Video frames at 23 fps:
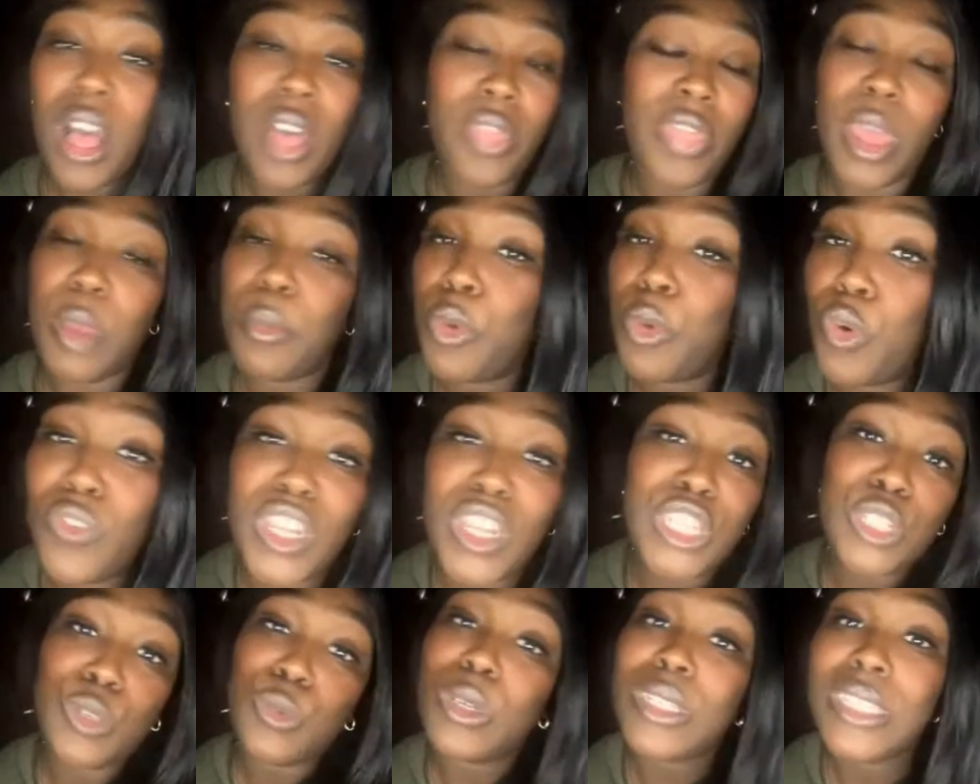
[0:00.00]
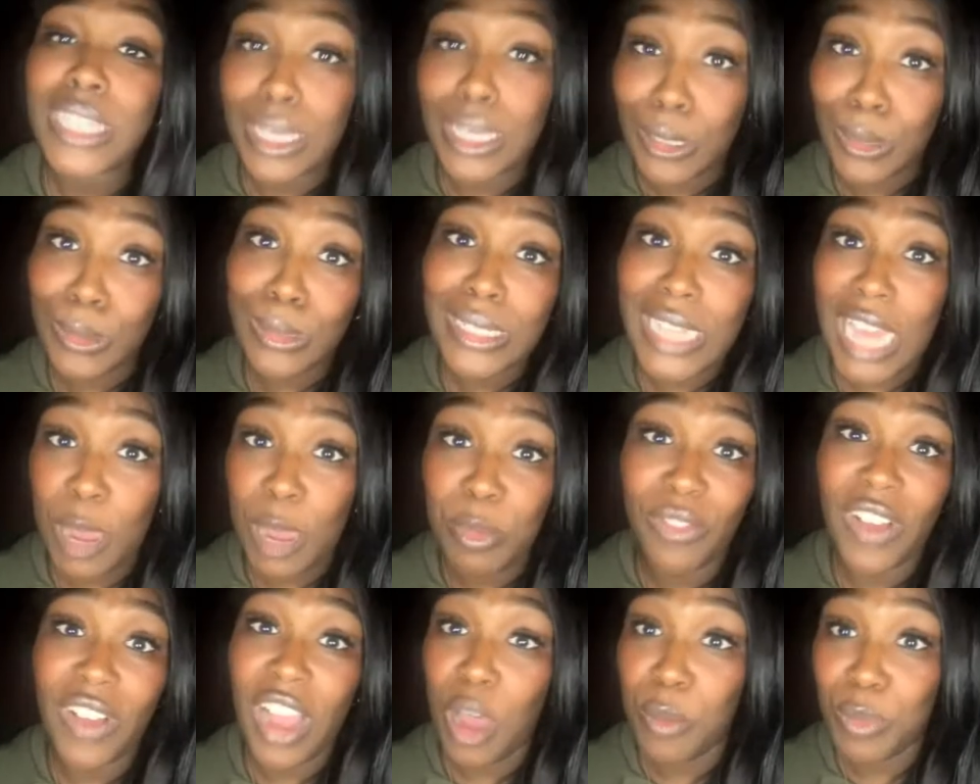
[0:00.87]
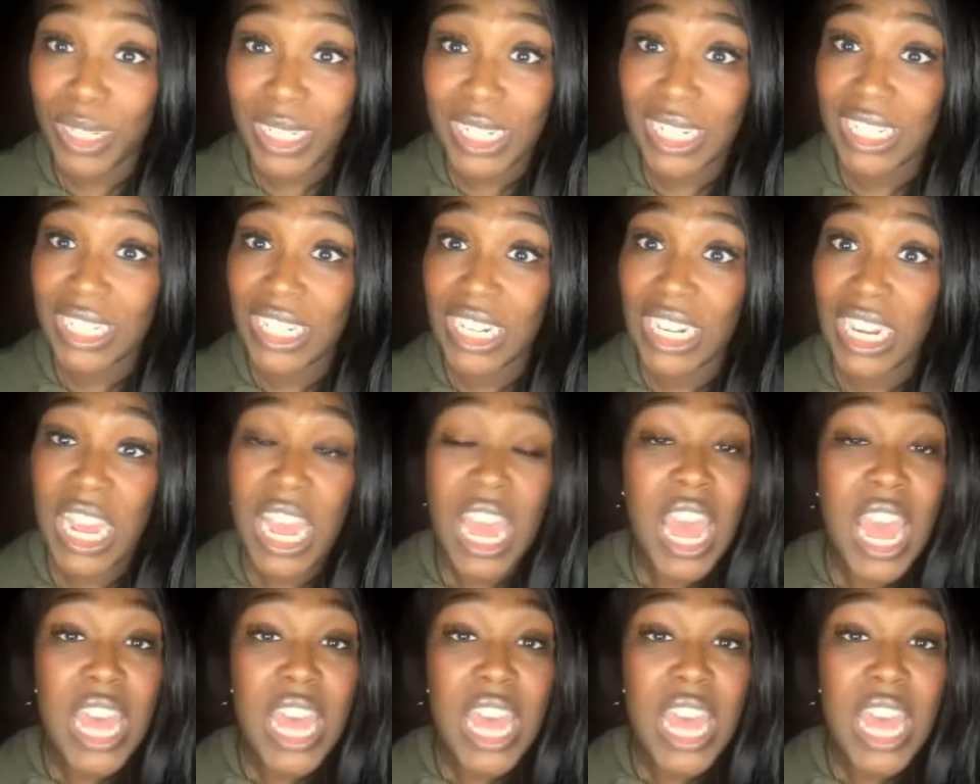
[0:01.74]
They moved it to a skills type of competition.